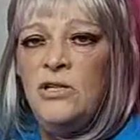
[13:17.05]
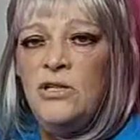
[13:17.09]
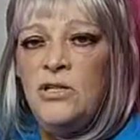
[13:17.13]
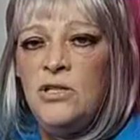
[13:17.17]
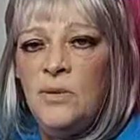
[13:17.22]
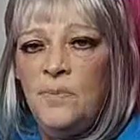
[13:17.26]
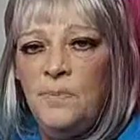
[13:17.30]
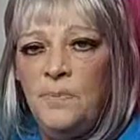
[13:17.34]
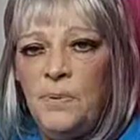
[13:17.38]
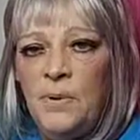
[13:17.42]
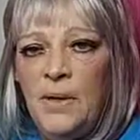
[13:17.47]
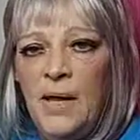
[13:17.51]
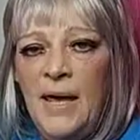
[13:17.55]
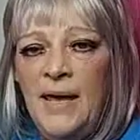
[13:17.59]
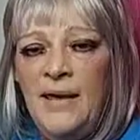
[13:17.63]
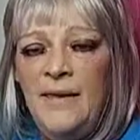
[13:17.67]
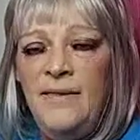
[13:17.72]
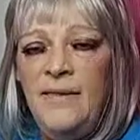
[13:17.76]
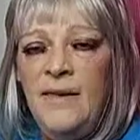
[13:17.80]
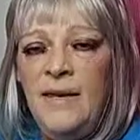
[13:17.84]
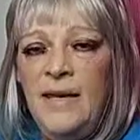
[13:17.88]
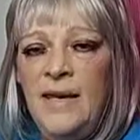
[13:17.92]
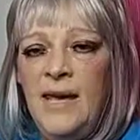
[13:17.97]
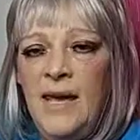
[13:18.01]
to play
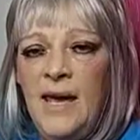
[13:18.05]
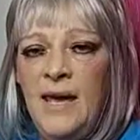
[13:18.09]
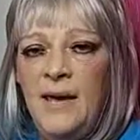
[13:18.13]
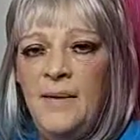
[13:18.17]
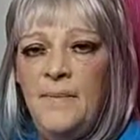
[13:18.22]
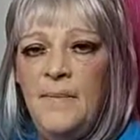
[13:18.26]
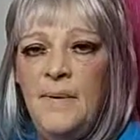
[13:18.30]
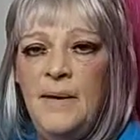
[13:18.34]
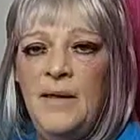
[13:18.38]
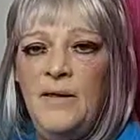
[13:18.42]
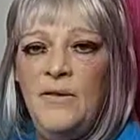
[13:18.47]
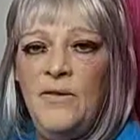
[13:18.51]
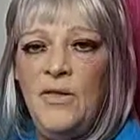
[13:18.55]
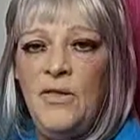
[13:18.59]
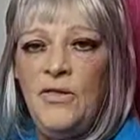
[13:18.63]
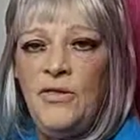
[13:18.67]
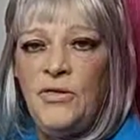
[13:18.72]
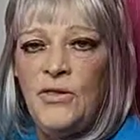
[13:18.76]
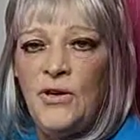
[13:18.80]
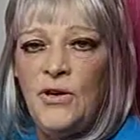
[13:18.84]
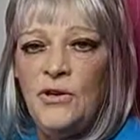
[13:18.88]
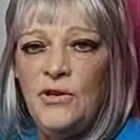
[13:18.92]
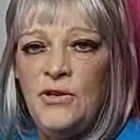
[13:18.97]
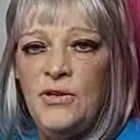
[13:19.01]
the game in the
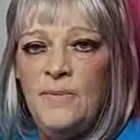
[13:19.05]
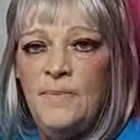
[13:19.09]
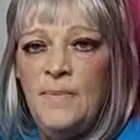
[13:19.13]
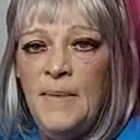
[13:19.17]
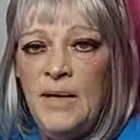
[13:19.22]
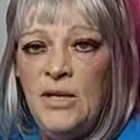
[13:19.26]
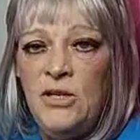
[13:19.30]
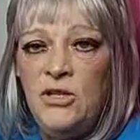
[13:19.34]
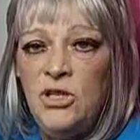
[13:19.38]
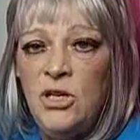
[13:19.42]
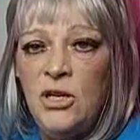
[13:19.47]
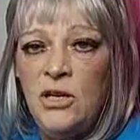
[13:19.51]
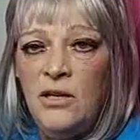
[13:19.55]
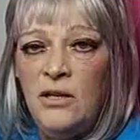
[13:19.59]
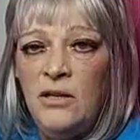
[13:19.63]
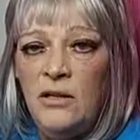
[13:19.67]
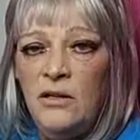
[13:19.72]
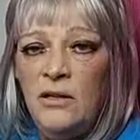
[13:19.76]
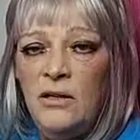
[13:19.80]
third dimension.